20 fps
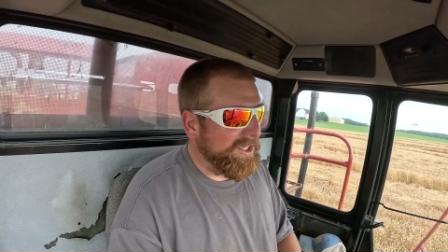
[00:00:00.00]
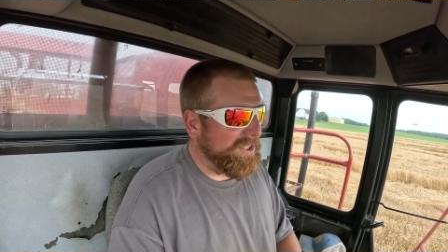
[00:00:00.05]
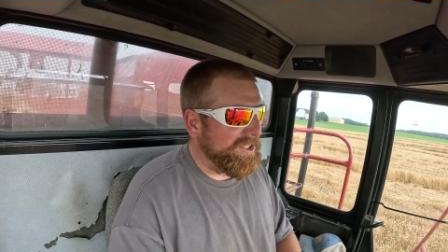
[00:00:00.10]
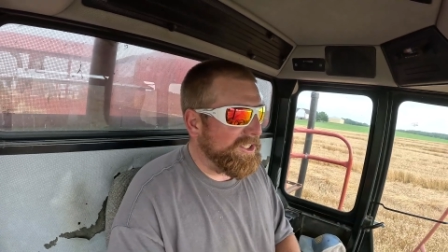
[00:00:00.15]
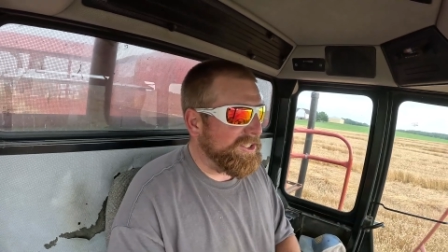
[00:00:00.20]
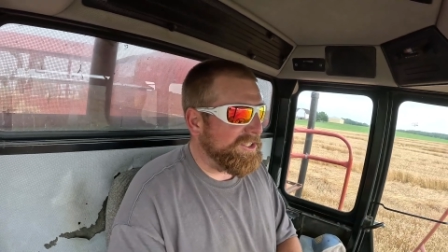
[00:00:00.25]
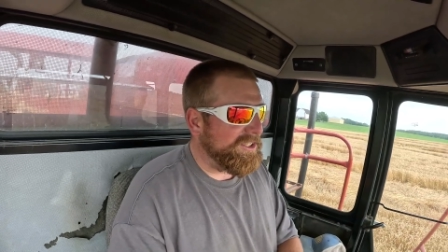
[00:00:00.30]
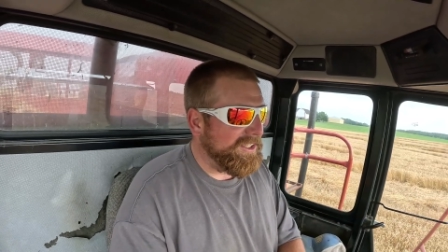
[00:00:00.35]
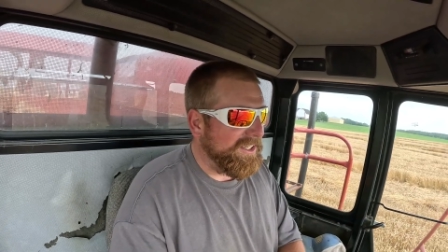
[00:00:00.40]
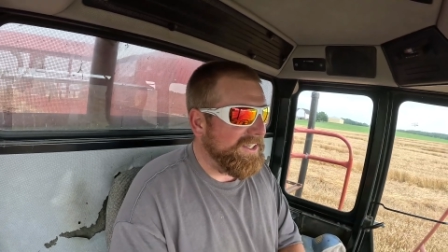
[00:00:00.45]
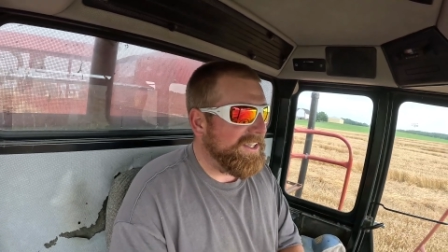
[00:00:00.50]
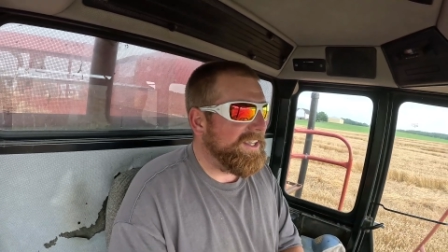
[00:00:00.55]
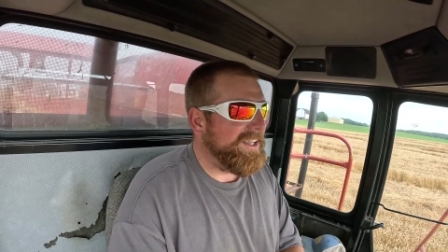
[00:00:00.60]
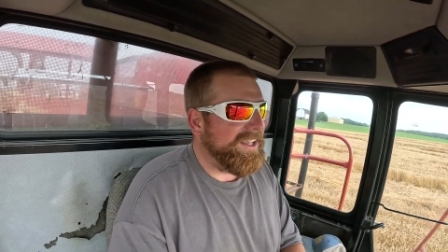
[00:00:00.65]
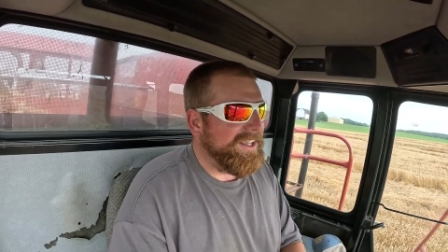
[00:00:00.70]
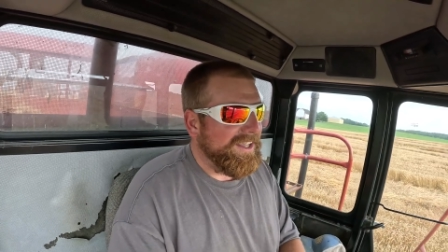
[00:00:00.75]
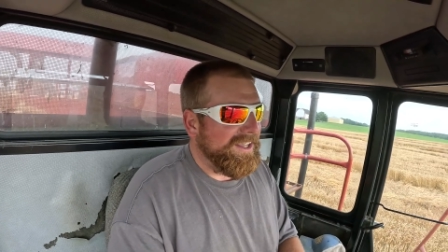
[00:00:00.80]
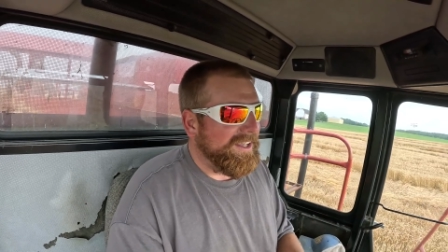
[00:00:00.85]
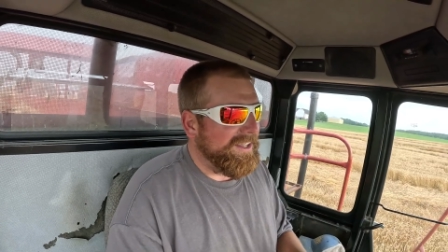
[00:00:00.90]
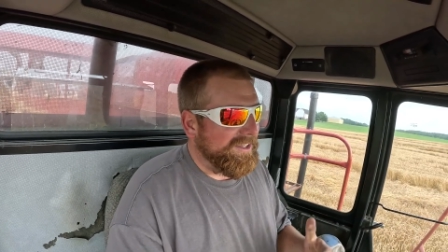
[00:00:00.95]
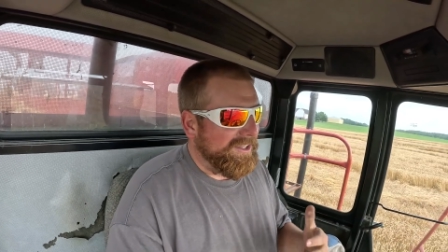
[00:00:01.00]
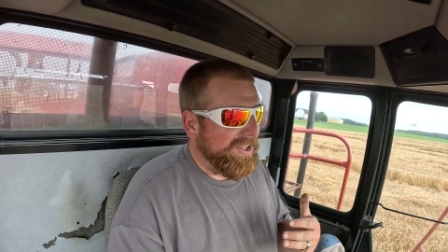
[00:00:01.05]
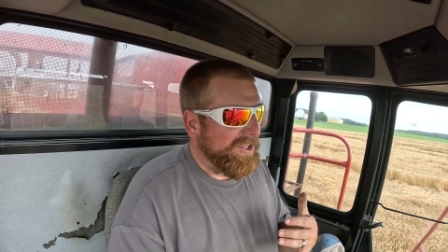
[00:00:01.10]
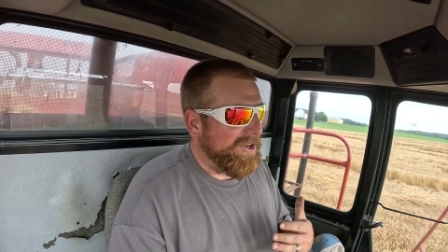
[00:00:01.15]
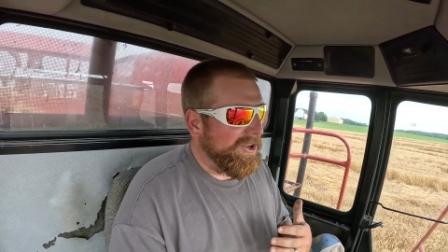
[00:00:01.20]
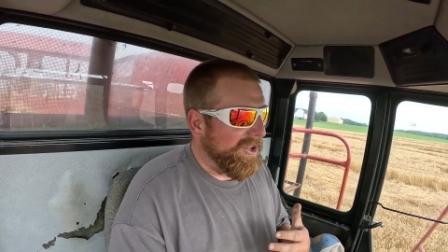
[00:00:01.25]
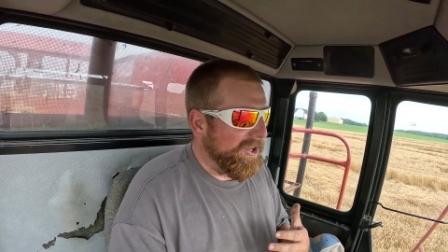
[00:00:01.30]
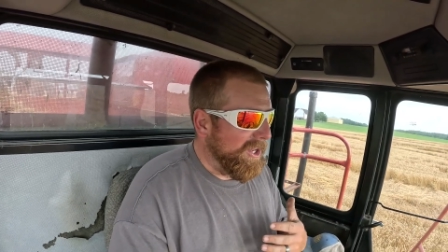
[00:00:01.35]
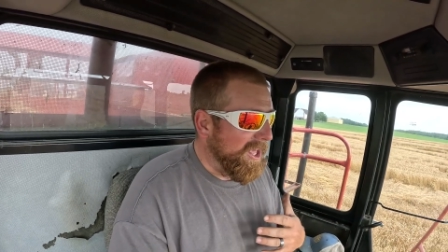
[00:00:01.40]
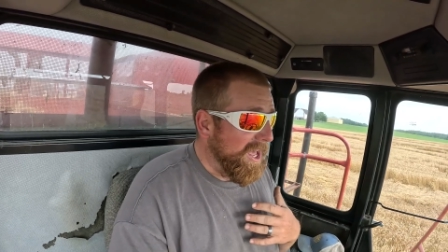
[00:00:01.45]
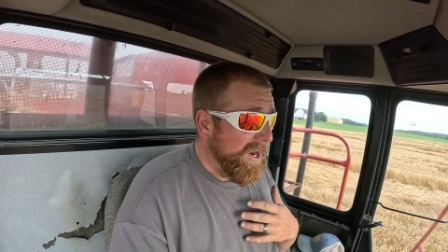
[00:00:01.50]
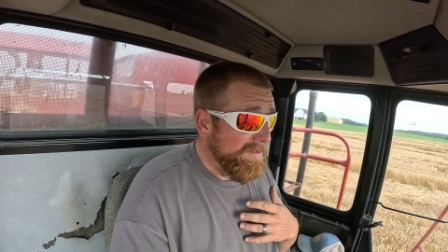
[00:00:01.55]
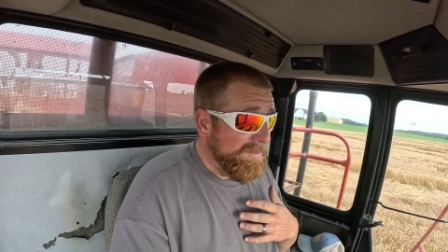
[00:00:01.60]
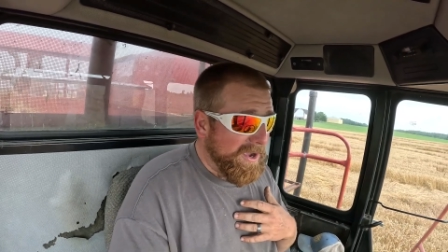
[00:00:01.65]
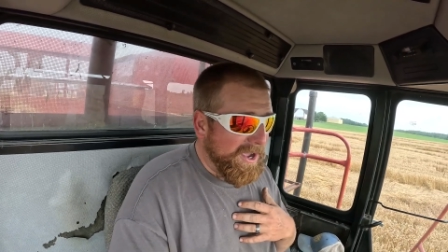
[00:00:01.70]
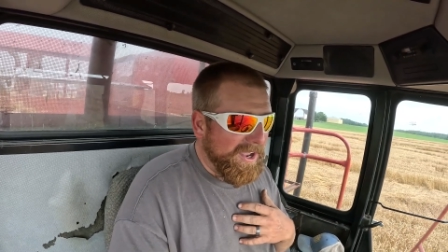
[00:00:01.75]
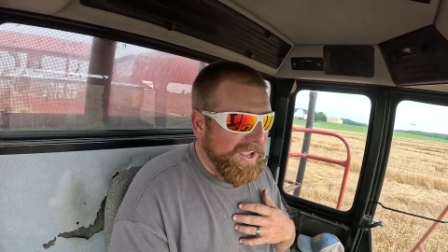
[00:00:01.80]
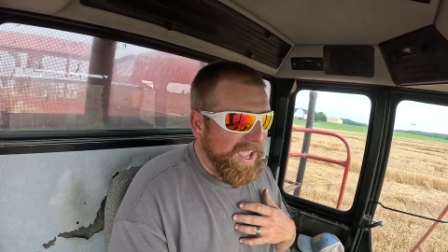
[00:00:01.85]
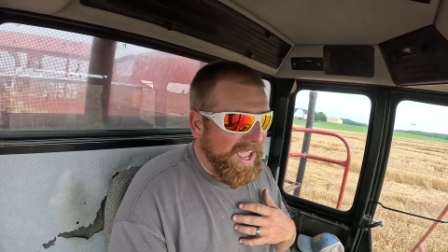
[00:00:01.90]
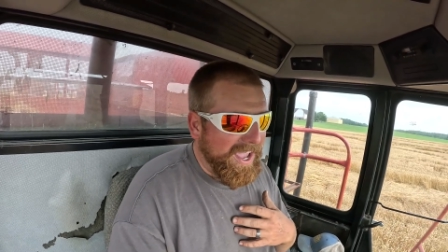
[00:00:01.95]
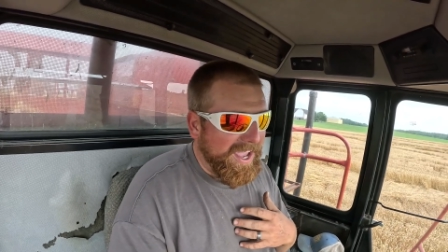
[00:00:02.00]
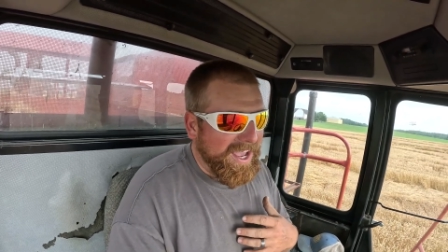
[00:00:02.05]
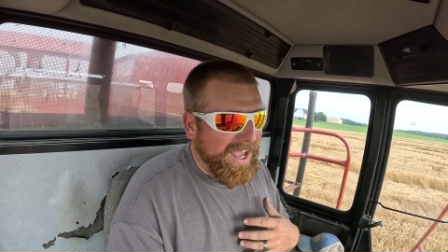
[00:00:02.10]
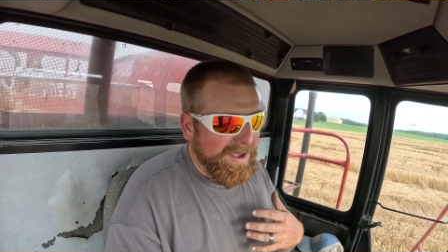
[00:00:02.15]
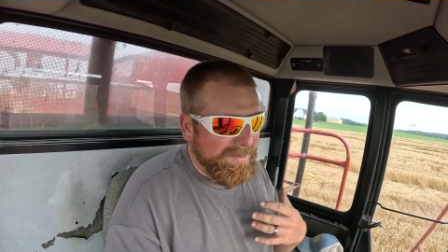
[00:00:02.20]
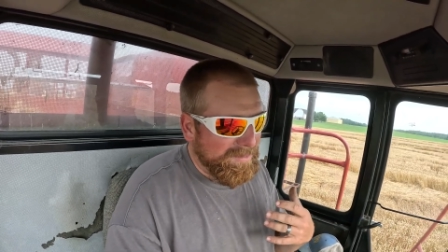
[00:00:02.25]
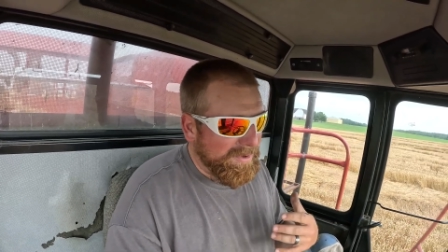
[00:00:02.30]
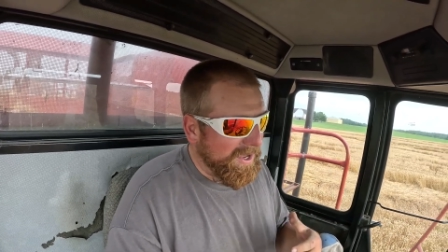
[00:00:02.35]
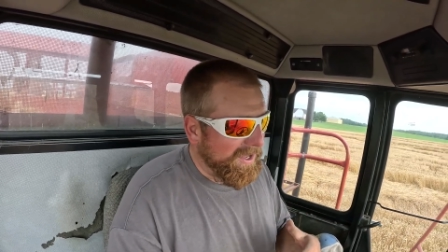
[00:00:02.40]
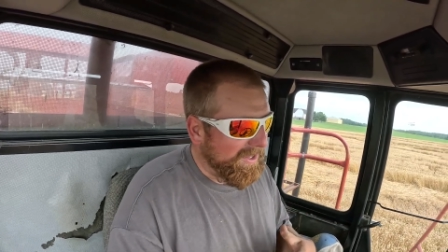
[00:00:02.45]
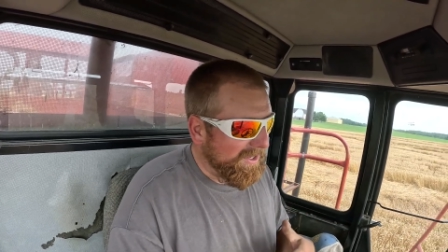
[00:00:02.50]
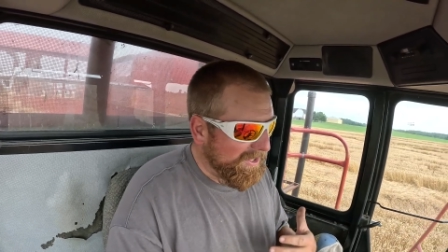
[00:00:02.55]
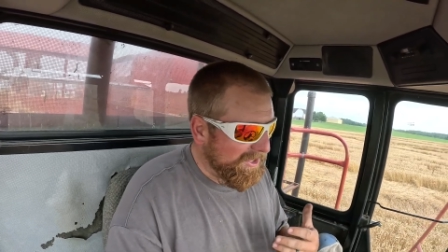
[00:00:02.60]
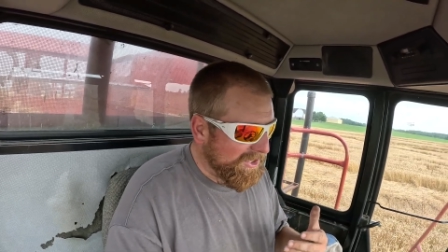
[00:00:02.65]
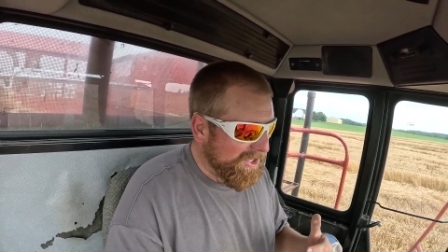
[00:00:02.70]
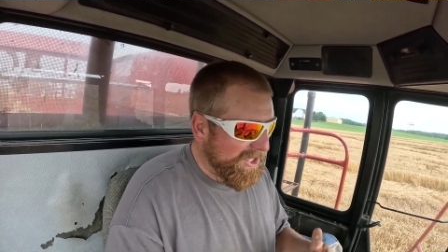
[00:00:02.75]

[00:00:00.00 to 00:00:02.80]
It just, you know, a lot of my hay I bale and